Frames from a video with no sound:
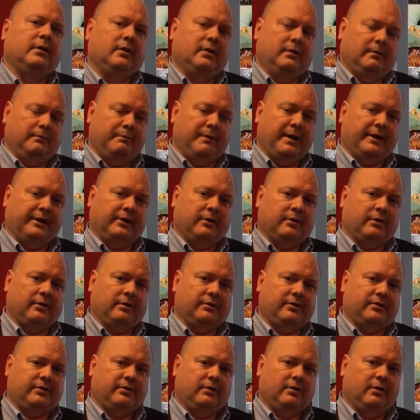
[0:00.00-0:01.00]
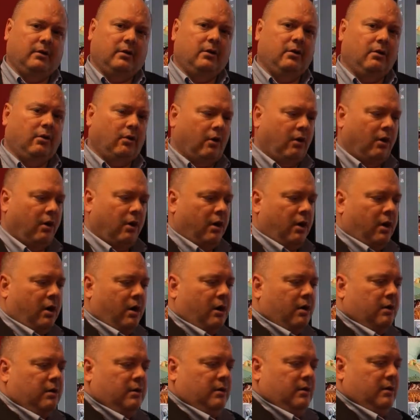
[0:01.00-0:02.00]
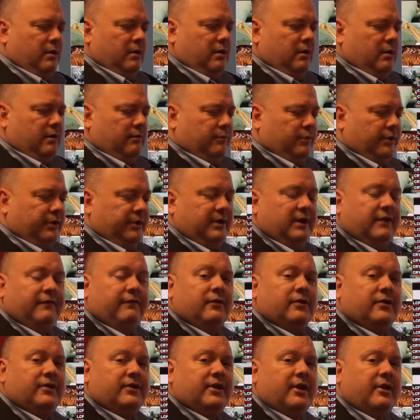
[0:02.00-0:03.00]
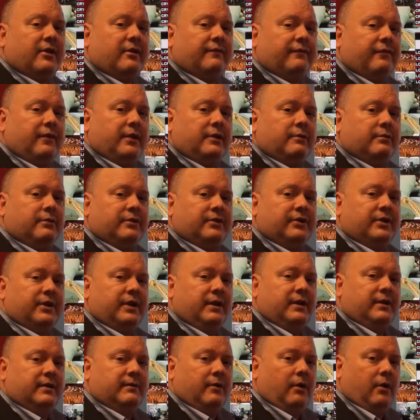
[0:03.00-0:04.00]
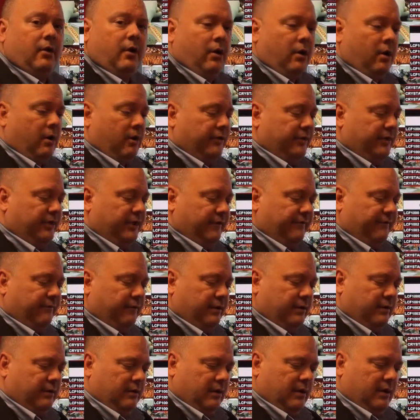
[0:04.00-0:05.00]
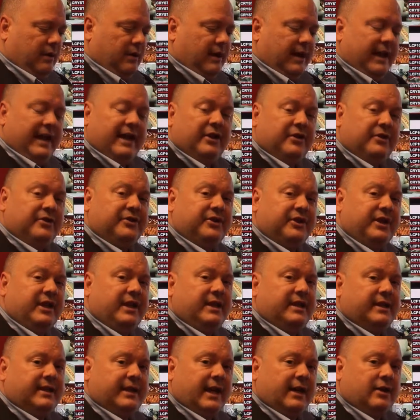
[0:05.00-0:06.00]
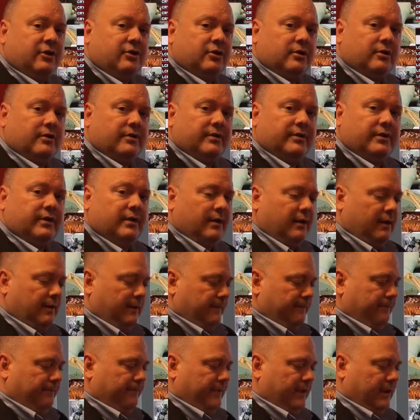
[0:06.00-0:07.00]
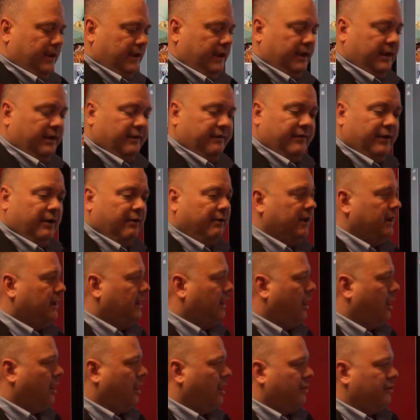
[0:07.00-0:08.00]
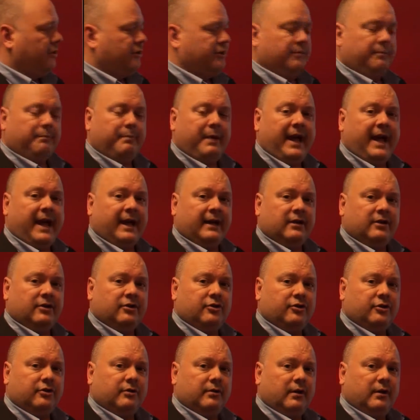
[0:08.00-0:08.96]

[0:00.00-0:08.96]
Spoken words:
megahertz. All with different center frequencies, all the different LC sections in a very large package